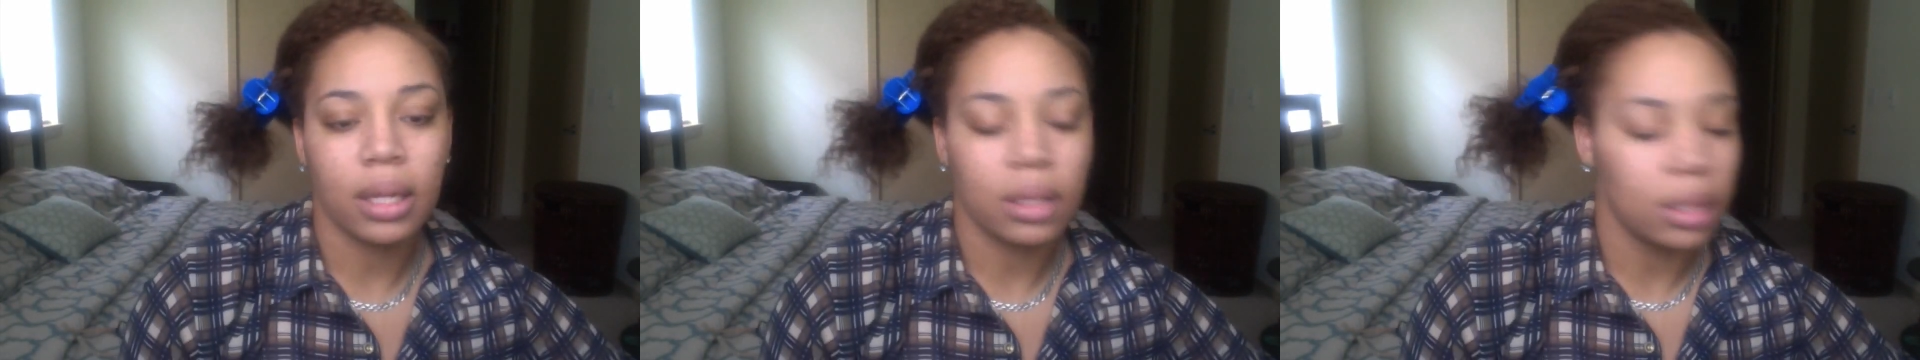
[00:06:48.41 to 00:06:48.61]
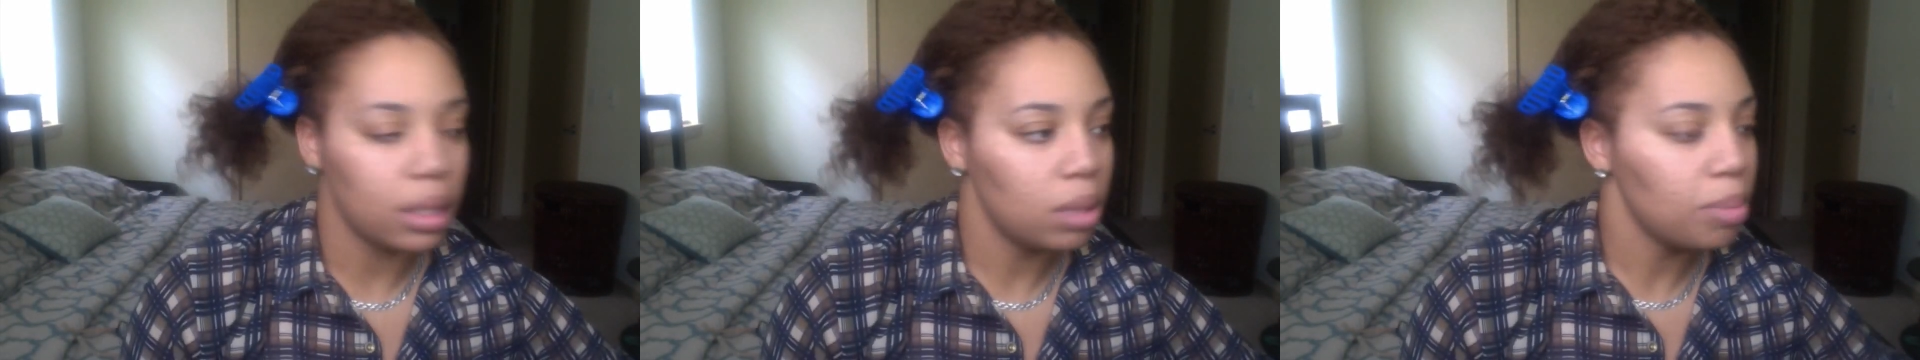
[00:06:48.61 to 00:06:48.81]

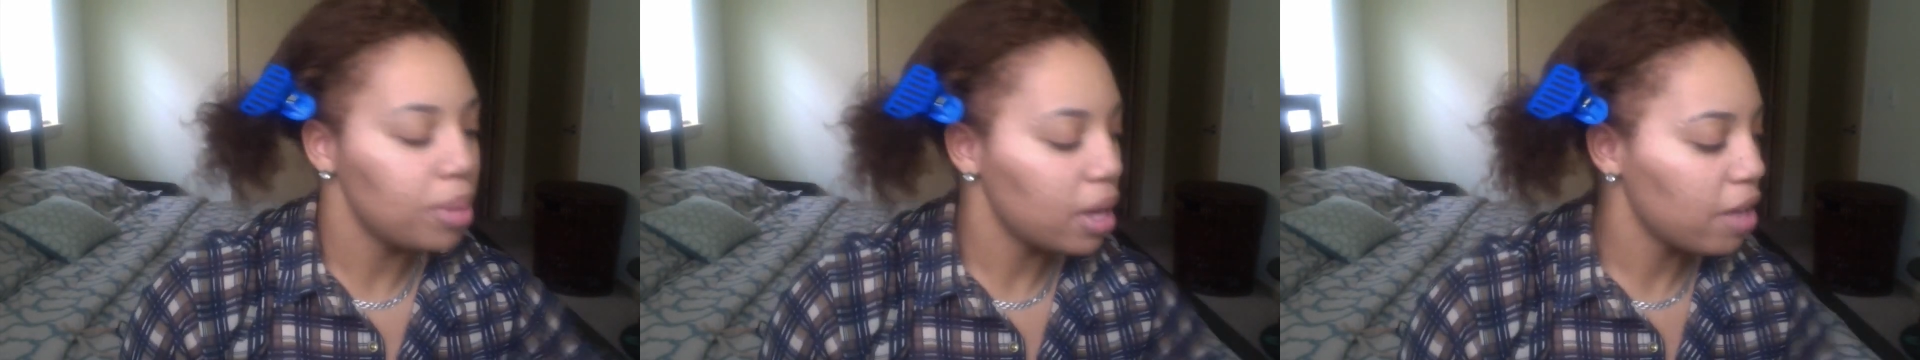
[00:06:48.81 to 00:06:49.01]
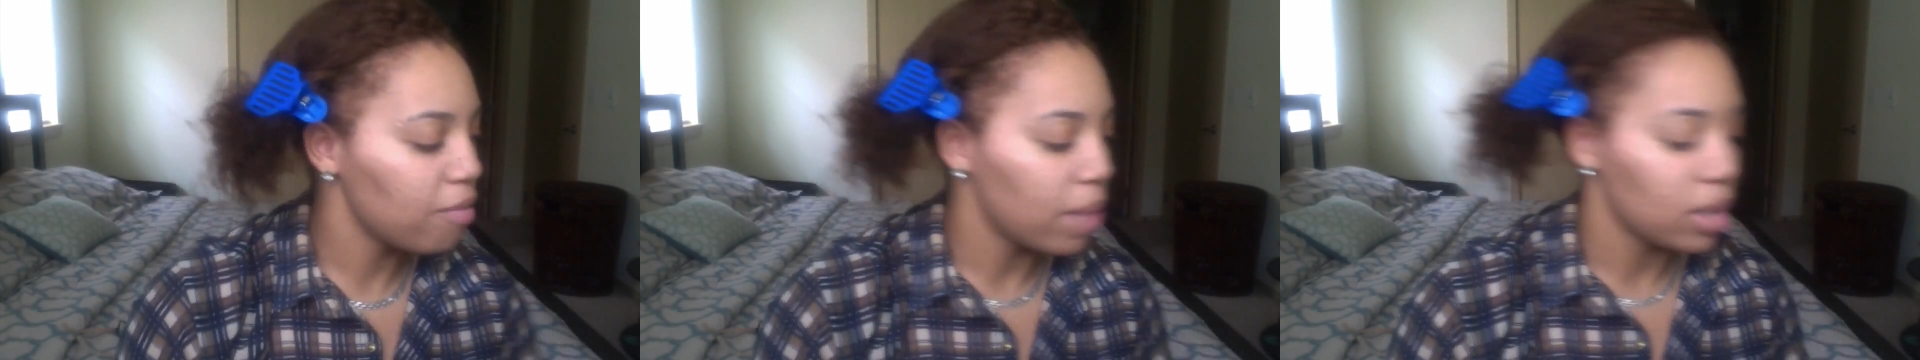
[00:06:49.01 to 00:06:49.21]
little
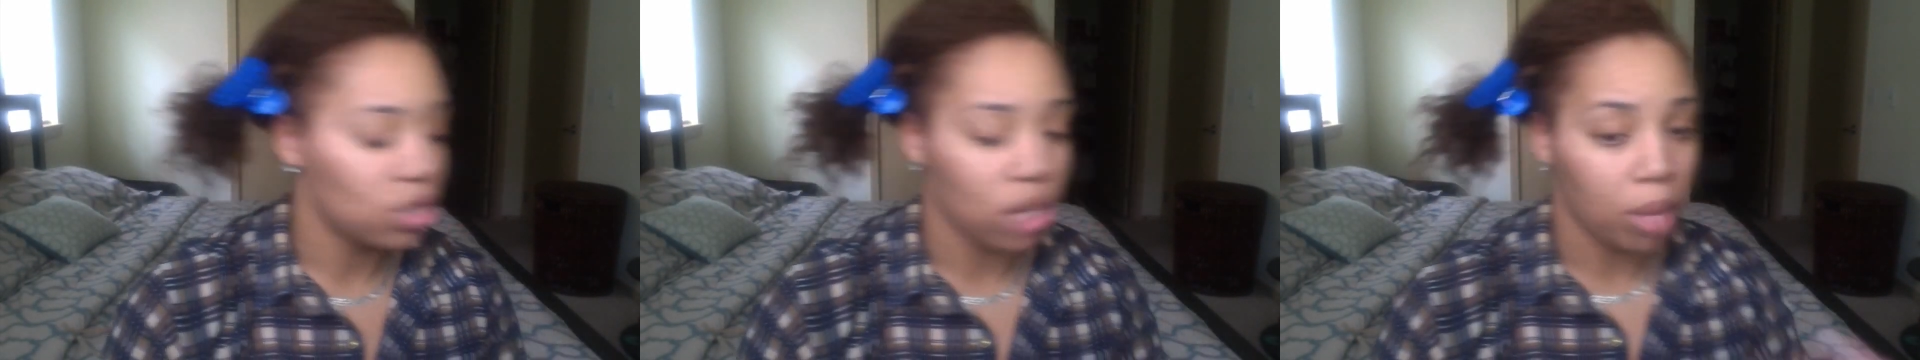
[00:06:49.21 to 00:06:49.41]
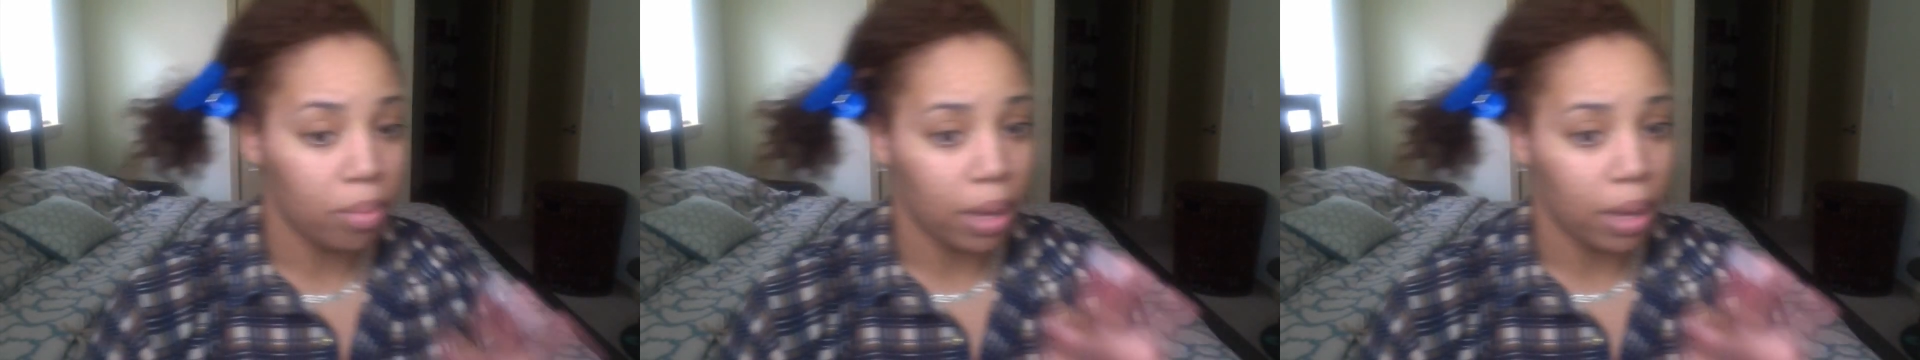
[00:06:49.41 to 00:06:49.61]
bit of my
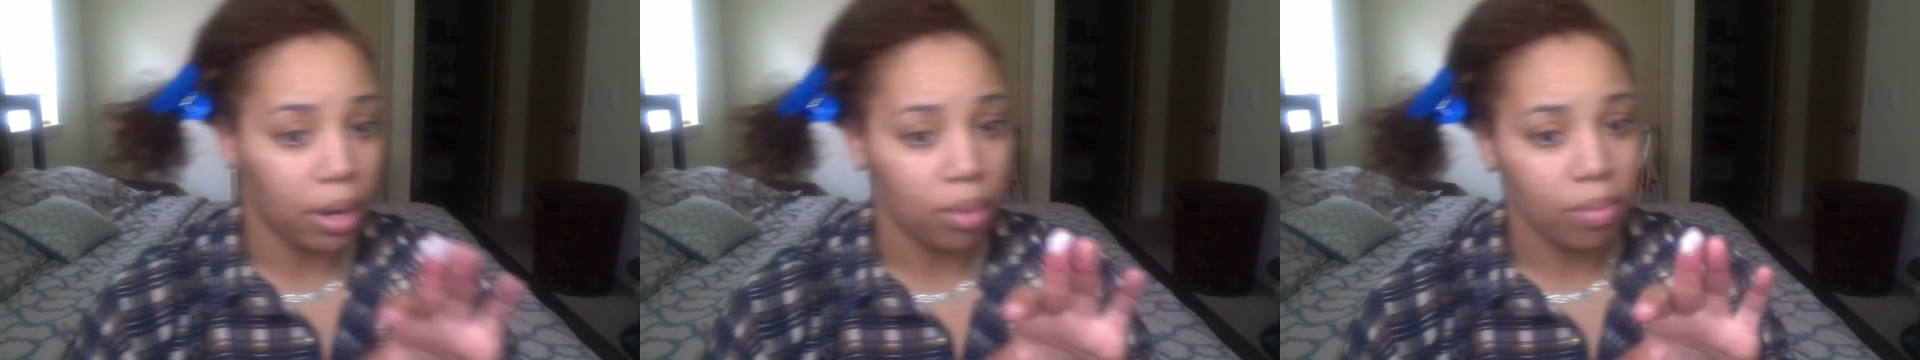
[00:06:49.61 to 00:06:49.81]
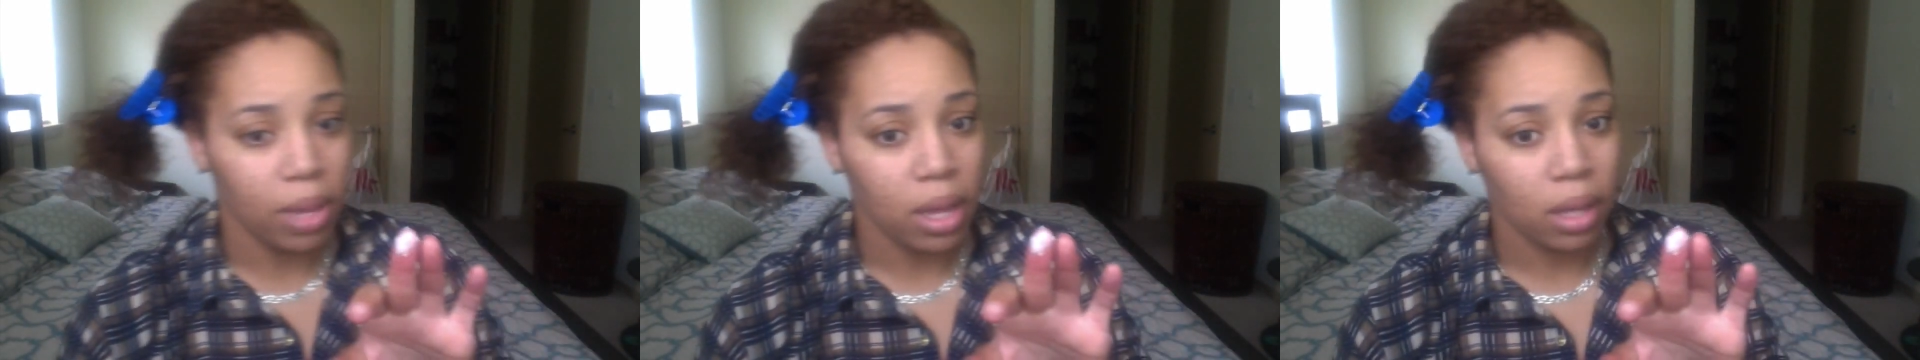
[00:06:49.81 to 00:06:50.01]
shea butter
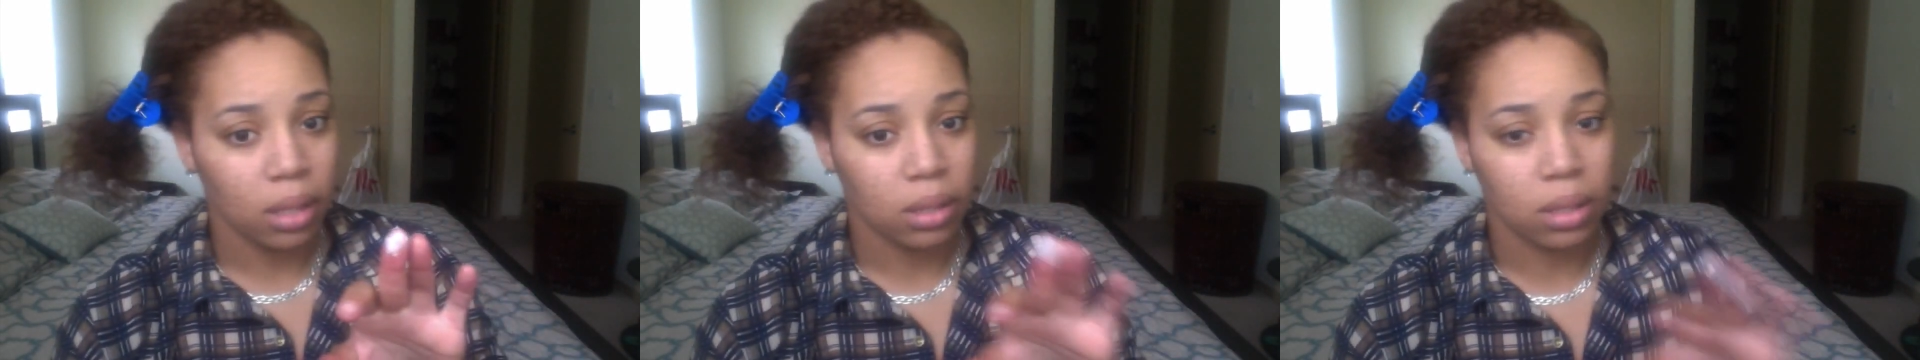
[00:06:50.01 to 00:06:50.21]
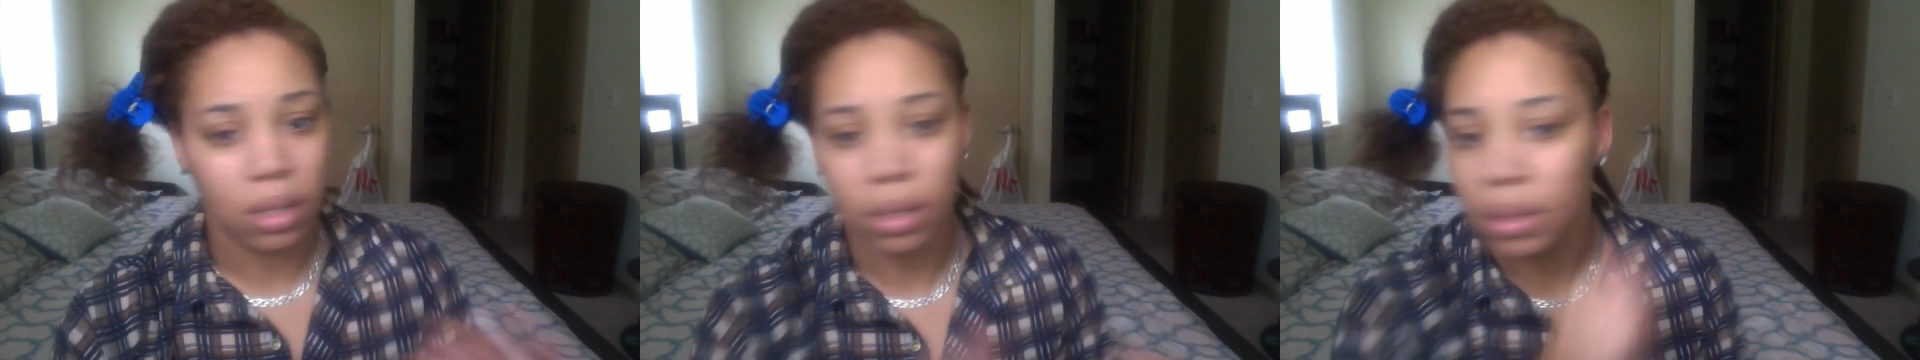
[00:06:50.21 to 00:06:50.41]

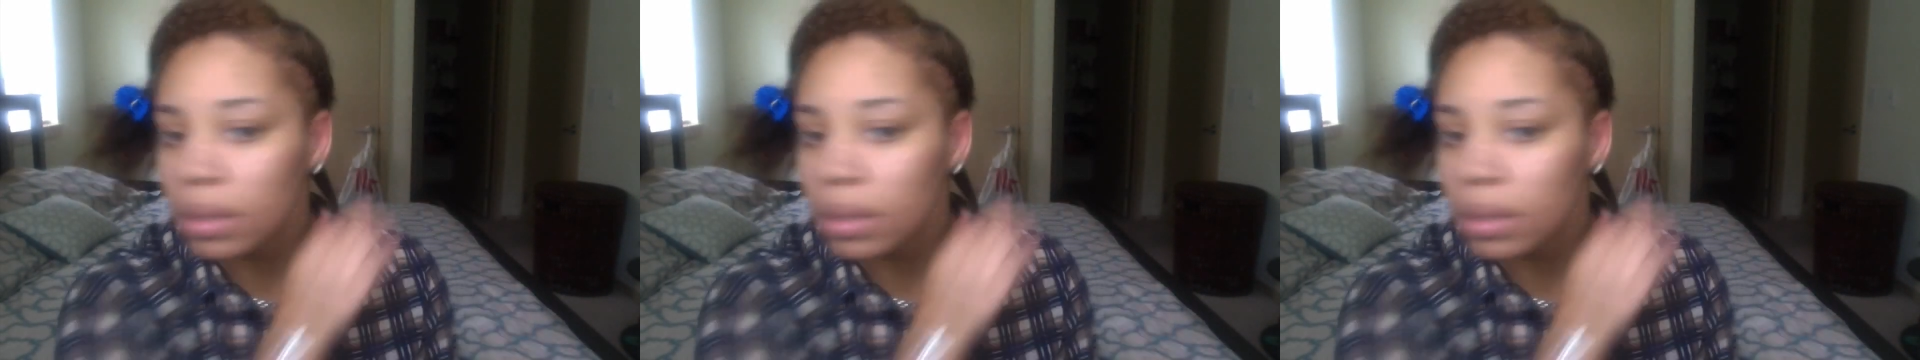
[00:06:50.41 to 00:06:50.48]
mix,